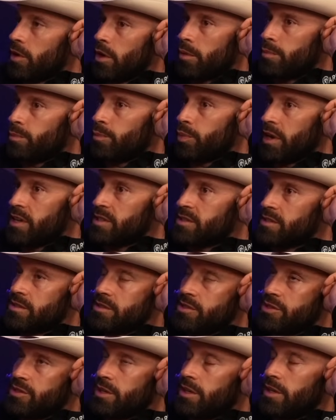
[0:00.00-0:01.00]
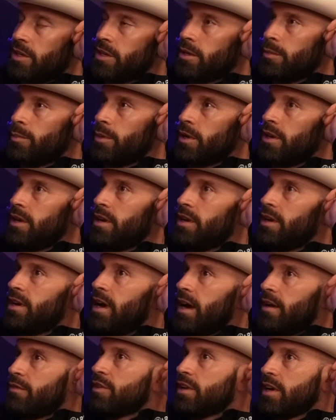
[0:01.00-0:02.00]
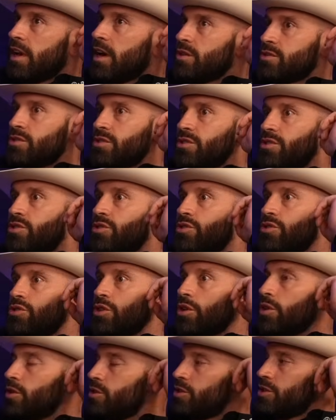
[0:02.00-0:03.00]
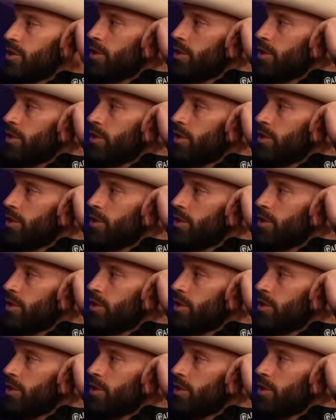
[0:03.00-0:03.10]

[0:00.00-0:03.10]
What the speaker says: to our prices and shit here, but everything else is dirt